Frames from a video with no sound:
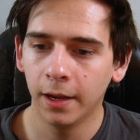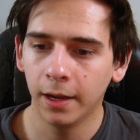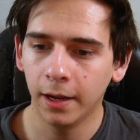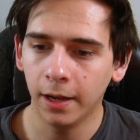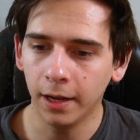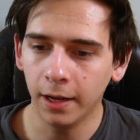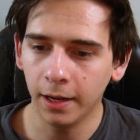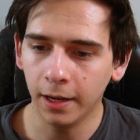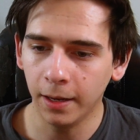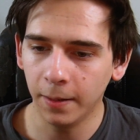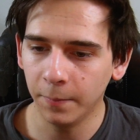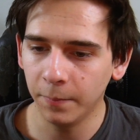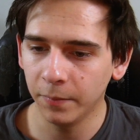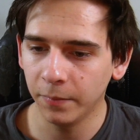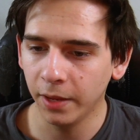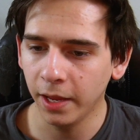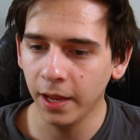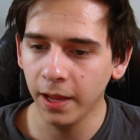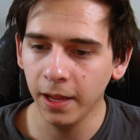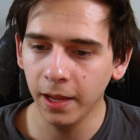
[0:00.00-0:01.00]

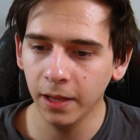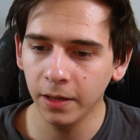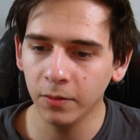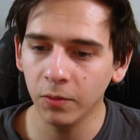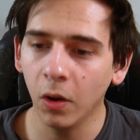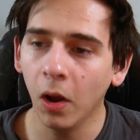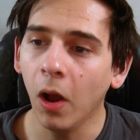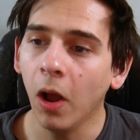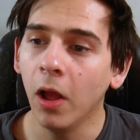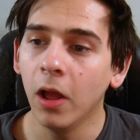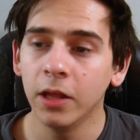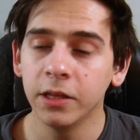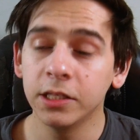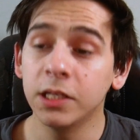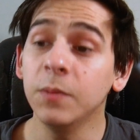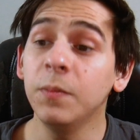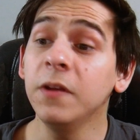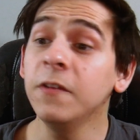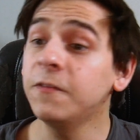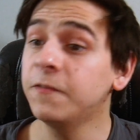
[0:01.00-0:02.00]
And to
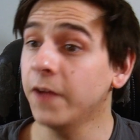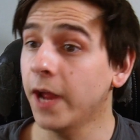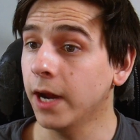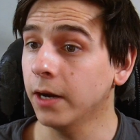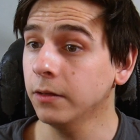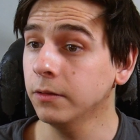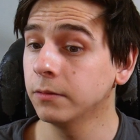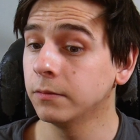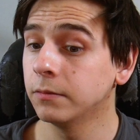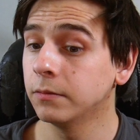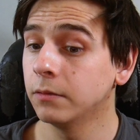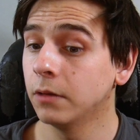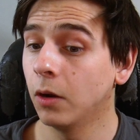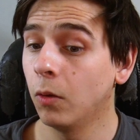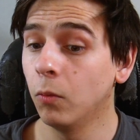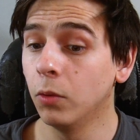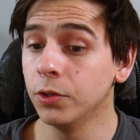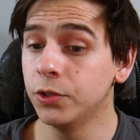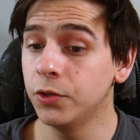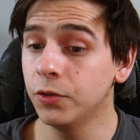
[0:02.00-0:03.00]
be fair,
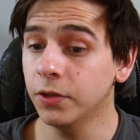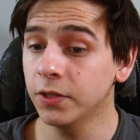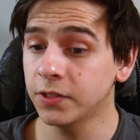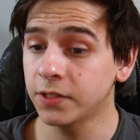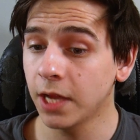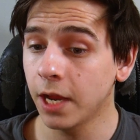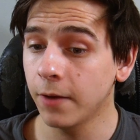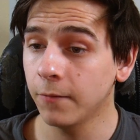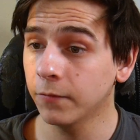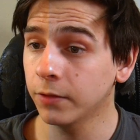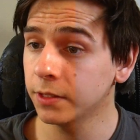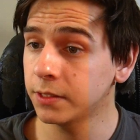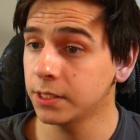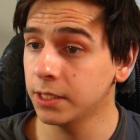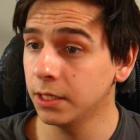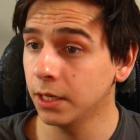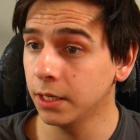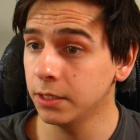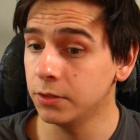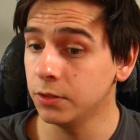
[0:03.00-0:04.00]
we'll do the same for the
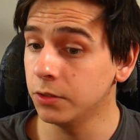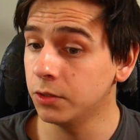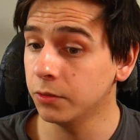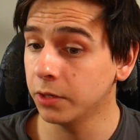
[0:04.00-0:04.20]
C922X